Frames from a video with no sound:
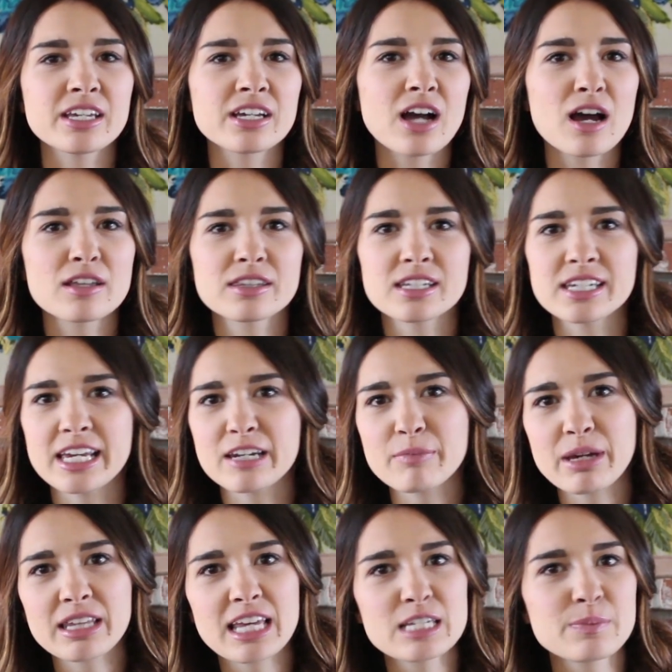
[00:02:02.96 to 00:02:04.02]
he got the date of
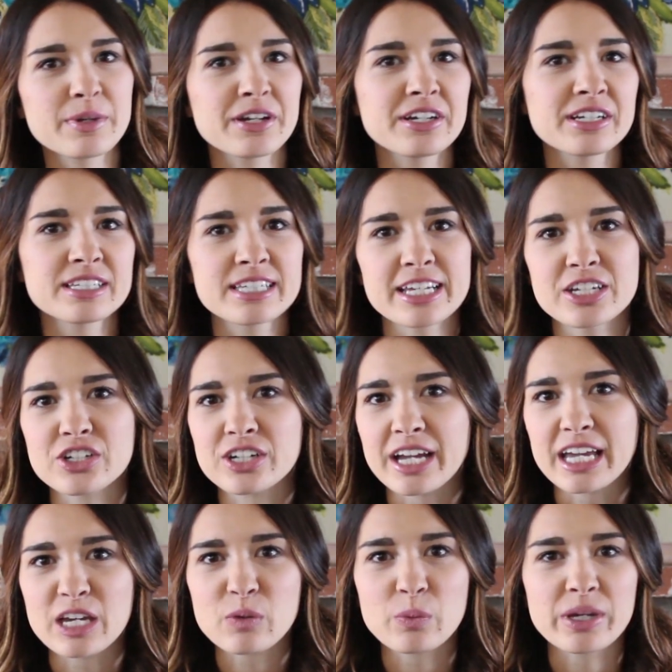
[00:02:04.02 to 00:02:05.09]
my last period, said you're
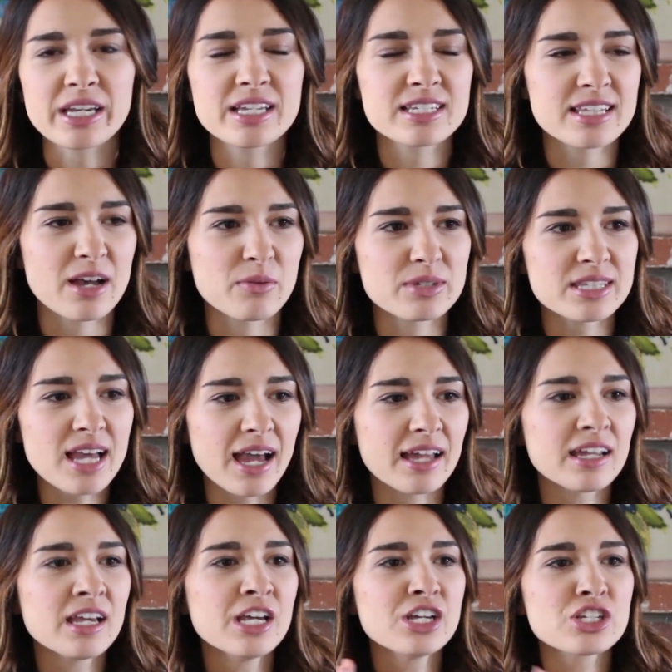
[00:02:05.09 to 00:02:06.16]
8 weeks, that was
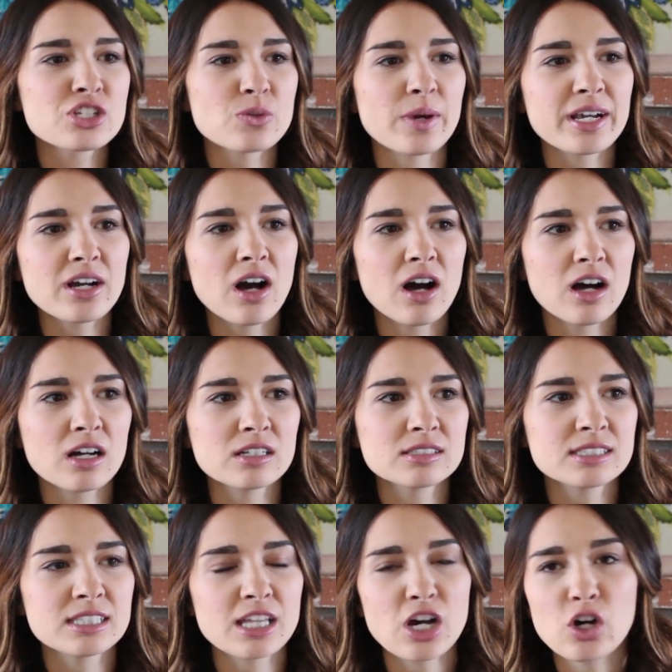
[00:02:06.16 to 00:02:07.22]
that. So I called
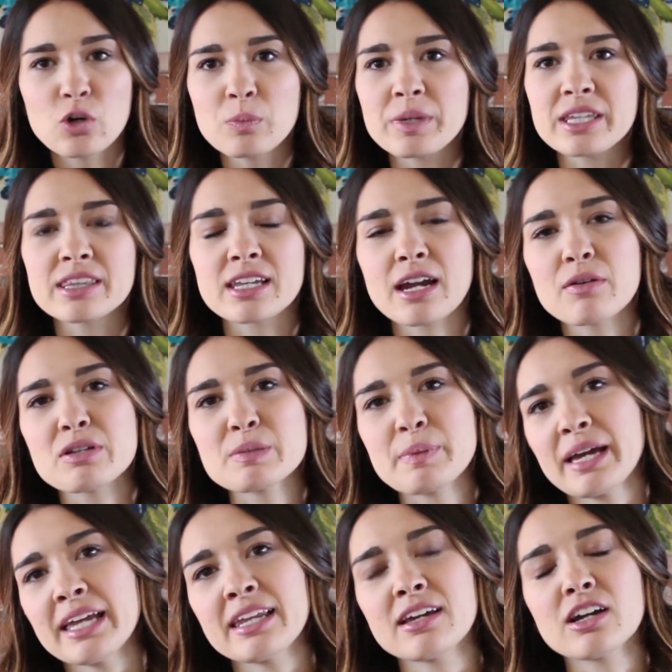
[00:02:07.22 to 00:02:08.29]
the OB that I was
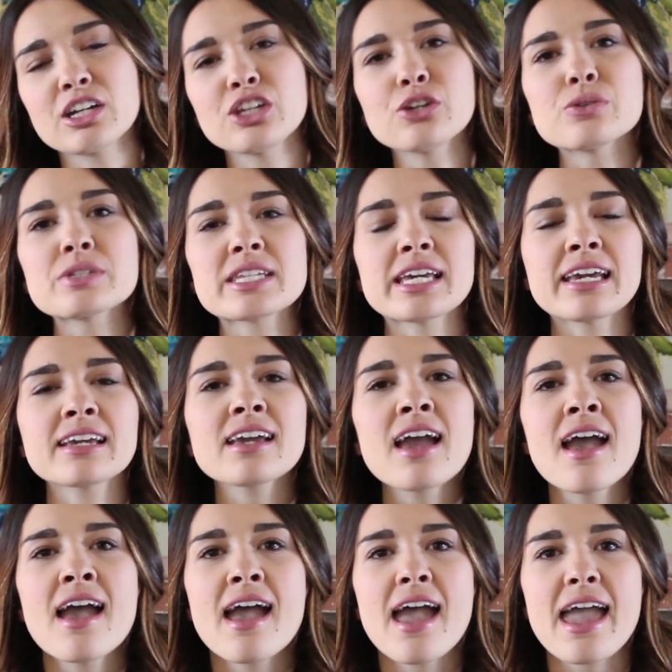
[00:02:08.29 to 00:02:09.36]
planning on using,
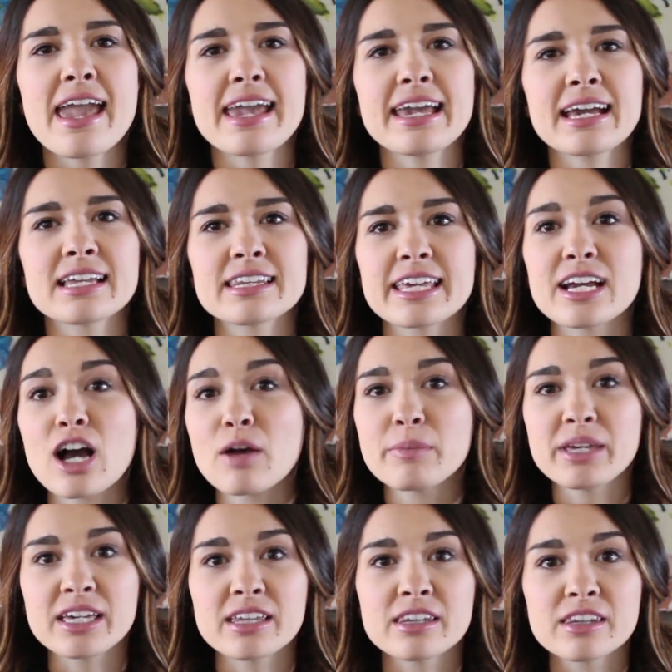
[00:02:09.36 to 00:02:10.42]
and they got
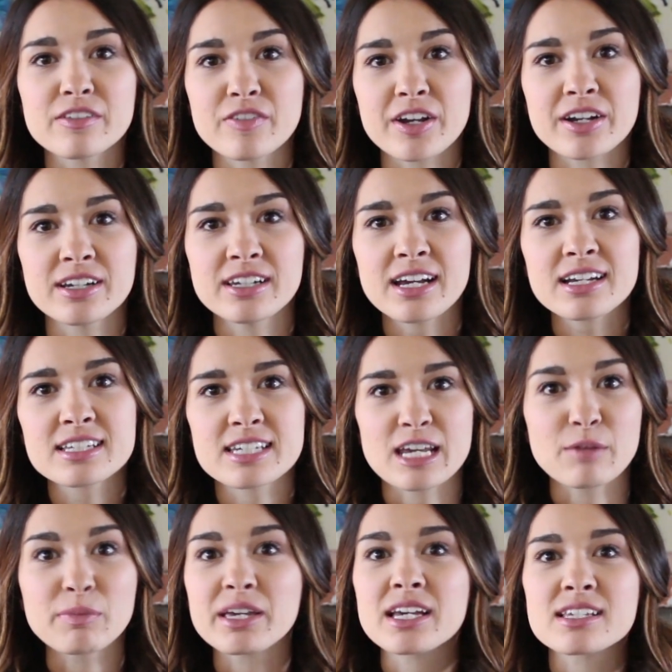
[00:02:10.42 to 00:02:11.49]
me in the very next
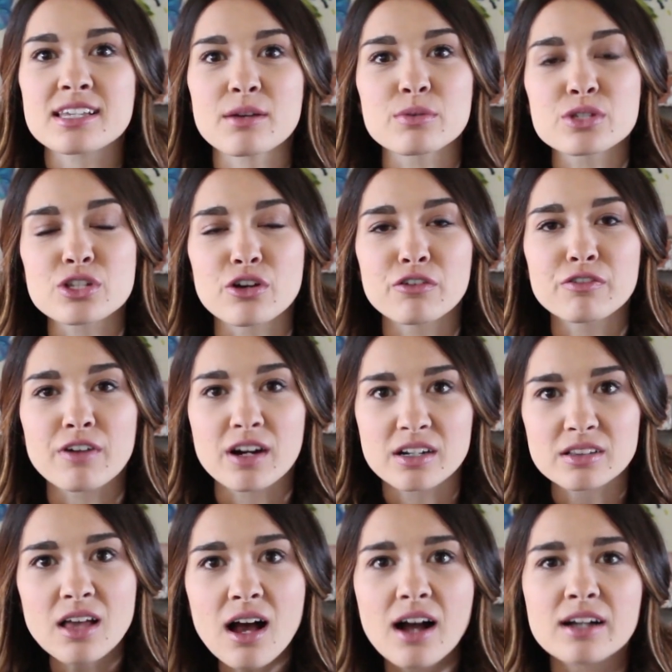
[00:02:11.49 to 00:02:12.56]
day because I was so far
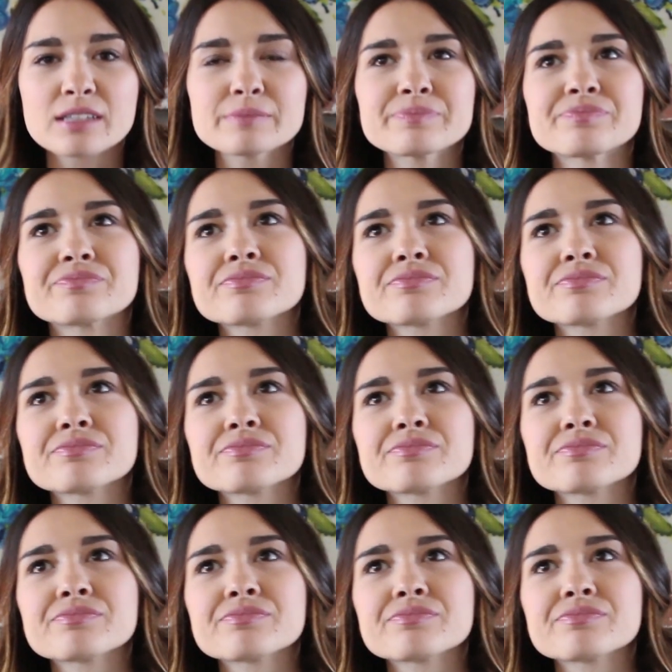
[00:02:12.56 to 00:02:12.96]
along.